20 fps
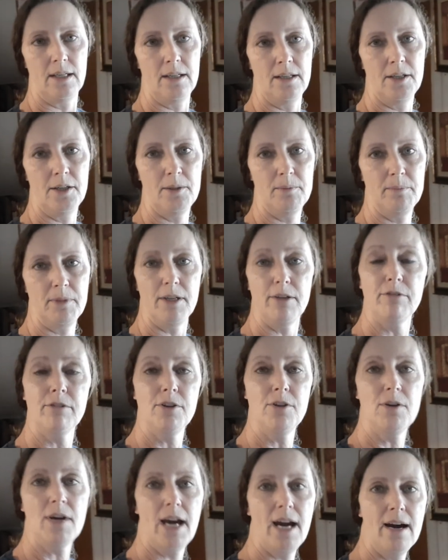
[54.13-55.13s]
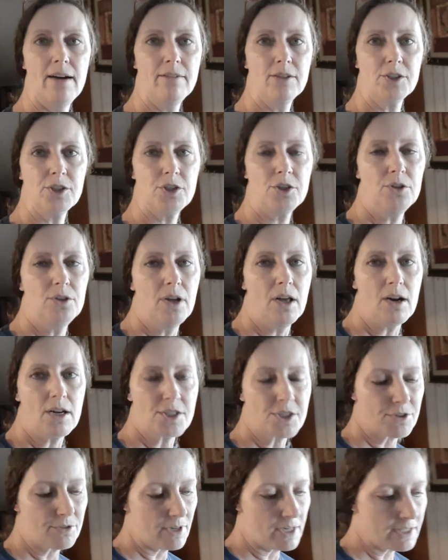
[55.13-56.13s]
If you have a
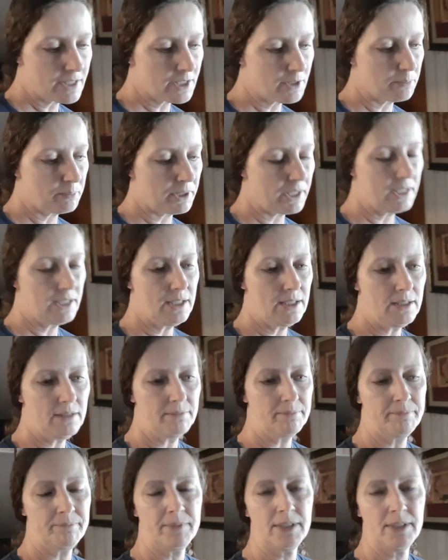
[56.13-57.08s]
goulash recipe,